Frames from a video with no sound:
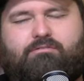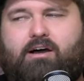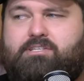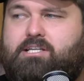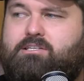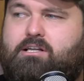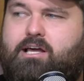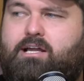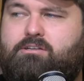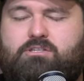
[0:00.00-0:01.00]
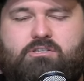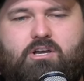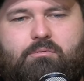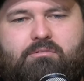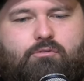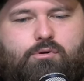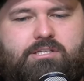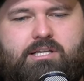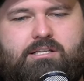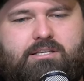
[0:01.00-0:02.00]
Five cents a cloud. Used to show up with 40
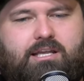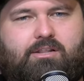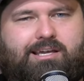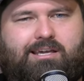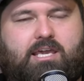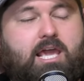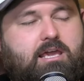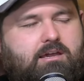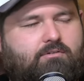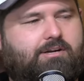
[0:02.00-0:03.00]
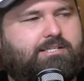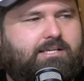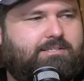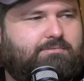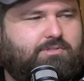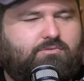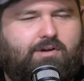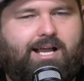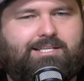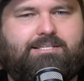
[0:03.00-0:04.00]
cents and eat like a king at recess. It was great.